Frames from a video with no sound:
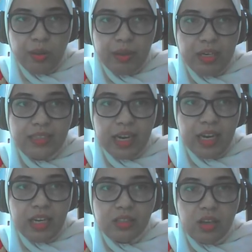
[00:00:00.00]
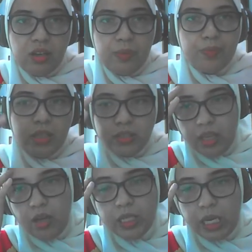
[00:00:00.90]
been a day and it's
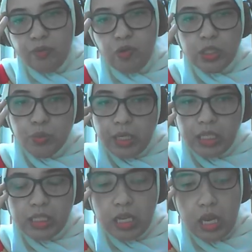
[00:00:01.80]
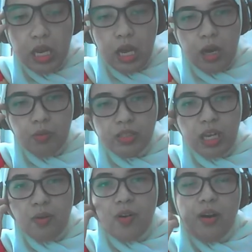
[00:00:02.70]
gotten like 4 tweets. We'll see
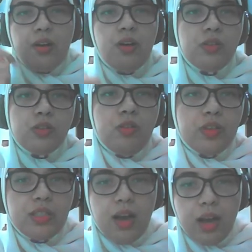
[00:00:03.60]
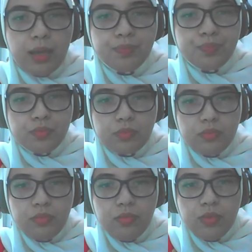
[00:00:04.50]
how far it goes over time.
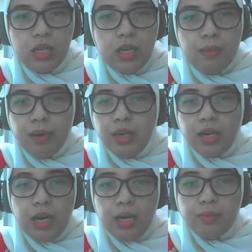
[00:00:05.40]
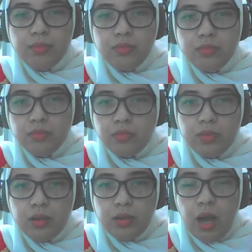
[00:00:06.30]
But
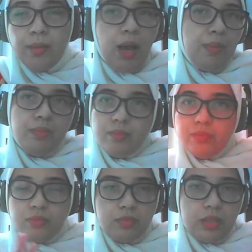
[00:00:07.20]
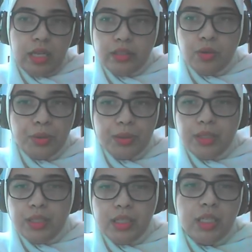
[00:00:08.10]
I'm like
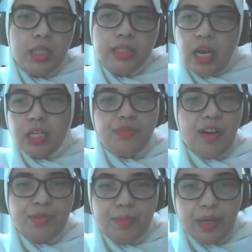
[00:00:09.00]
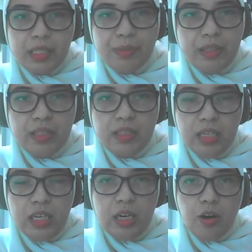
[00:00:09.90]
totally satisfied with my experience
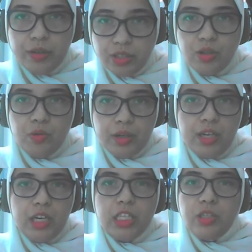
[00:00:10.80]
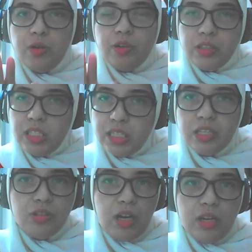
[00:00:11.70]
sending original work here. So these
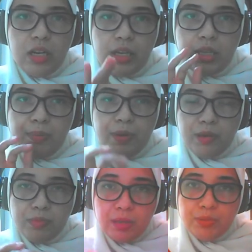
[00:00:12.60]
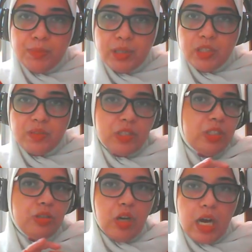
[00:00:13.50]
guys do not, like the preprint
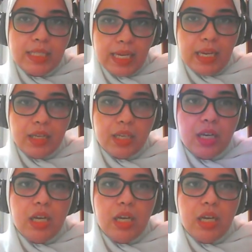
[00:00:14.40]
servers do not take